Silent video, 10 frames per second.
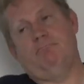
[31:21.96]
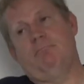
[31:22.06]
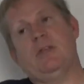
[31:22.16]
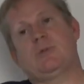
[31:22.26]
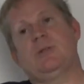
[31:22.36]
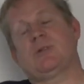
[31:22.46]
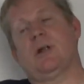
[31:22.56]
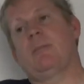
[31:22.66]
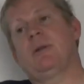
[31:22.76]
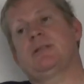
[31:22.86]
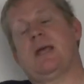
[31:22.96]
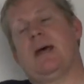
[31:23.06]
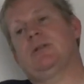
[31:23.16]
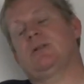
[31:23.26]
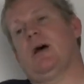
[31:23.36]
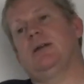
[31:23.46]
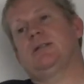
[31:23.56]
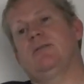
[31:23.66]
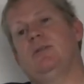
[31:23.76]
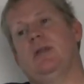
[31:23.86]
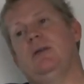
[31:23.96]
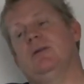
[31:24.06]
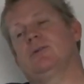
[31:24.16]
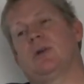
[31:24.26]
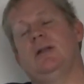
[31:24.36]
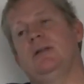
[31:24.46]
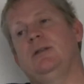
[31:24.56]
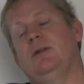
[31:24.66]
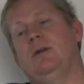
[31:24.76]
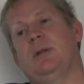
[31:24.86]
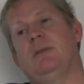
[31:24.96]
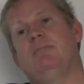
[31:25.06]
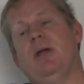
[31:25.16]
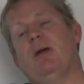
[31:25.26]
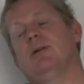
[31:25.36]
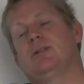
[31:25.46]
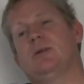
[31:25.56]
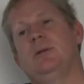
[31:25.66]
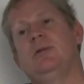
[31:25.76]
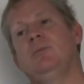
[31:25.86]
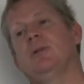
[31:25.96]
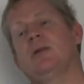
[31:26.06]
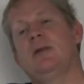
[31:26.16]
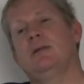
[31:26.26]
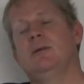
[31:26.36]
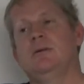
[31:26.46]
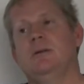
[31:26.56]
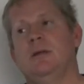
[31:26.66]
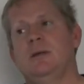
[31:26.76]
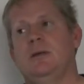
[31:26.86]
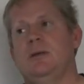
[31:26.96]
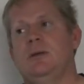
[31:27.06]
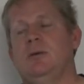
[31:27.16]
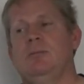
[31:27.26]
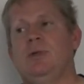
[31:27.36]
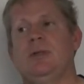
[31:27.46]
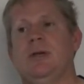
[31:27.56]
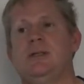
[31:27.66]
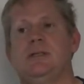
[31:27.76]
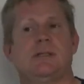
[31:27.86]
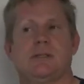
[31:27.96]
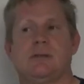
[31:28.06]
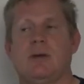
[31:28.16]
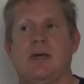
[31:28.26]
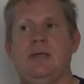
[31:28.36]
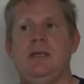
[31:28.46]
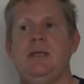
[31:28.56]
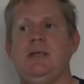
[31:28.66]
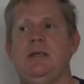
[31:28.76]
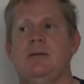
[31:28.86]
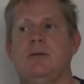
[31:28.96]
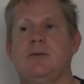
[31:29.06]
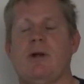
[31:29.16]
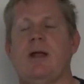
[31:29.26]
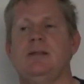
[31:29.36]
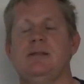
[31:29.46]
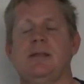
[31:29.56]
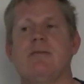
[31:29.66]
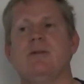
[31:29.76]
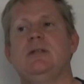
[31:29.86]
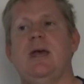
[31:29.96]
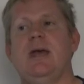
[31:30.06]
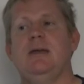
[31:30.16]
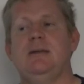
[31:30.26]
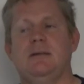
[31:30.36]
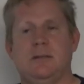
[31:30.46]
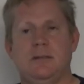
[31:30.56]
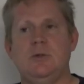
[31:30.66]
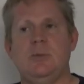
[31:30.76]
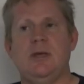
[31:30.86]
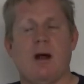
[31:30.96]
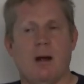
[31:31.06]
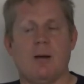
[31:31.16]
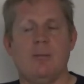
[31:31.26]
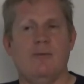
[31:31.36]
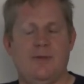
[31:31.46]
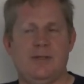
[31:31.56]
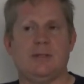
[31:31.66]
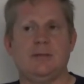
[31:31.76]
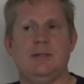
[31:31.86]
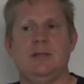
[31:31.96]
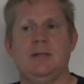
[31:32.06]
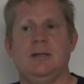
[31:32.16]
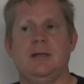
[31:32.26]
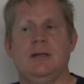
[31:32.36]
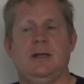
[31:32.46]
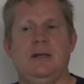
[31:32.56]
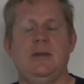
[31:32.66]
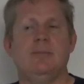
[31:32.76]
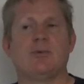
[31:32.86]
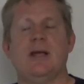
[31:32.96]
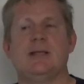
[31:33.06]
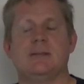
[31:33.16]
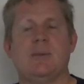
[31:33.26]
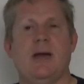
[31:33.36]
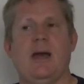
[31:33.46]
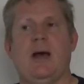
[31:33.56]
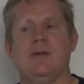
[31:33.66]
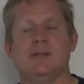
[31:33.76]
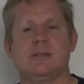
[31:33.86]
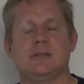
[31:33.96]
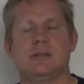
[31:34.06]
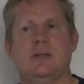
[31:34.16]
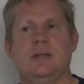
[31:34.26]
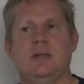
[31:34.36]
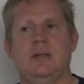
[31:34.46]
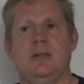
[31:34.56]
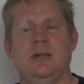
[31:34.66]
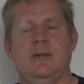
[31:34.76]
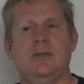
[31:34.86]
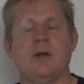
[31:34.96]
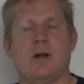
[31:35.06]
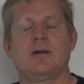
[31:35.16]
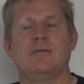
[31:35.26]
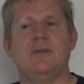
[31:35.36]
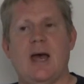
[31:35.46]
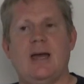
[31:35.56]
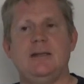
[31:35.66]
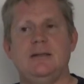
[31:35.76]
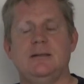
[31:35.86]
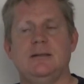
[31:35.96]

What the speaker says: that's what he's trying. I'm going to sabotage everything you're trying to do. I'm going to embarrass you and humiliate you because, okay, he threatens every day to do me harm physically, and then he breaks in my house at the dark of night